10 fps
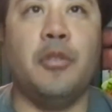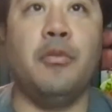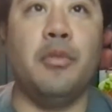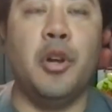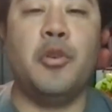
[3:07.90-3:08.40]

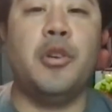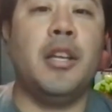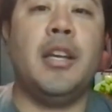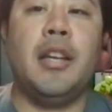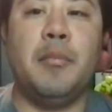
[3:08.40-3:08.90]

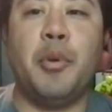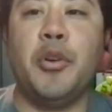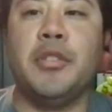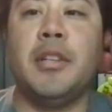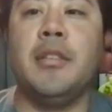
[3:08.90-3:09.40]
locally in
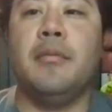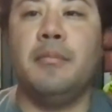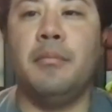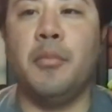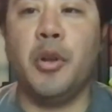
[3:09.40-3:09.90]
person,
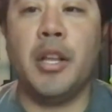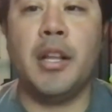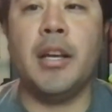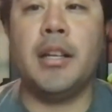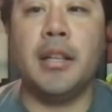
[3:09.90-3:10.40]
more than
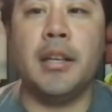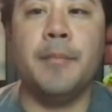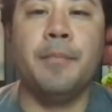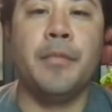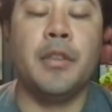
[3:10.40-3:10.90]

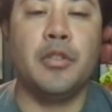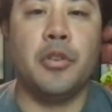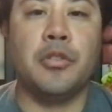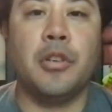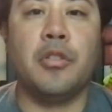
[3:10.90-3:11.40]
likely,
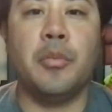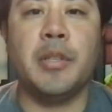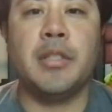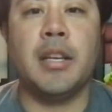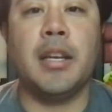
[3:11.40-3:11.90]
Tulsa,
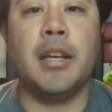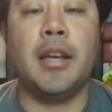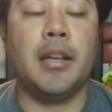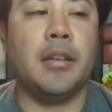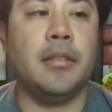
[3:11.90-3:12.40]
Oklahoma City,
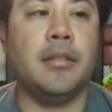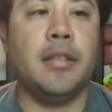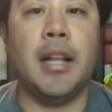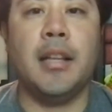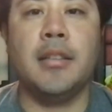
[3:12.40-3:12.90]
and
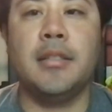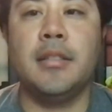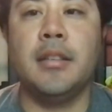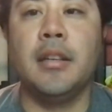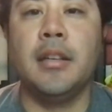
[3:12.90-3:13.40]
Dallas.